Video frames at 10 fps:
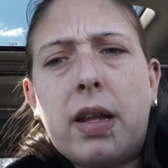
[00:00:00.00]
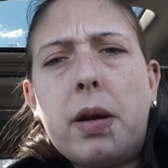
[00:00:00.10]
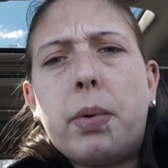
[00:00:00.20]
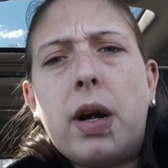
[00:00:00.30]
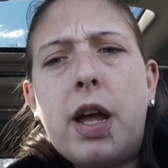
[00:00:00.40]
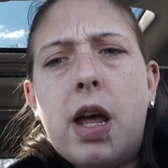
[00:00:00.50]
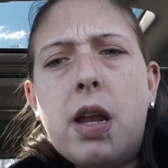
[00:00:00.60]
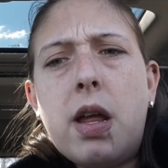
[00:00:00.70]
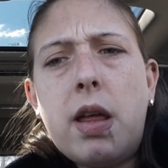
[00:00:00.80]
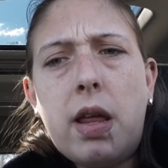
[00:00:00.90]
they were
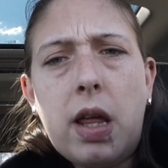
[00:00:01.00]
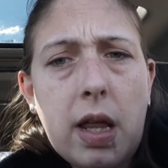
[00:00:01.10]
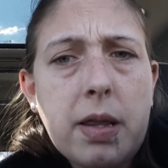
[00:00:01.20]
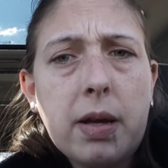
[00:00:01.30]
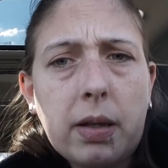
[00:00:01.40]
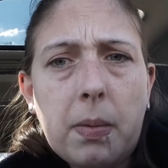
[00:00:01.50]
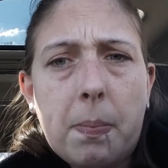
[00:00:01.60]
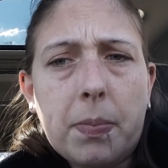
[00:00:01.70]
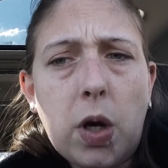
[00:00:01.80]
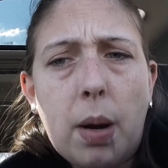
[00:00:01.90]
in in the
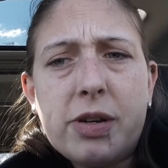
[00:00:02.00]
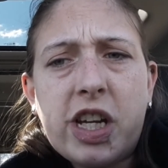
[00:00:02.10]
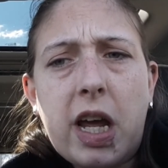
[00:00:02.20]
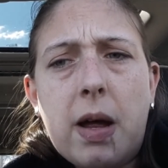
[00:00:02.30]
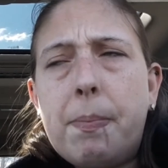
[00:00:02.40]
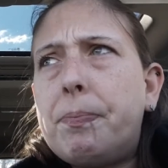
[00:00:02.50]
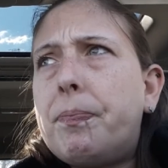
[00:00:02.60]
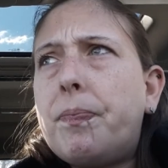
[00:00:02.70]
garbage can.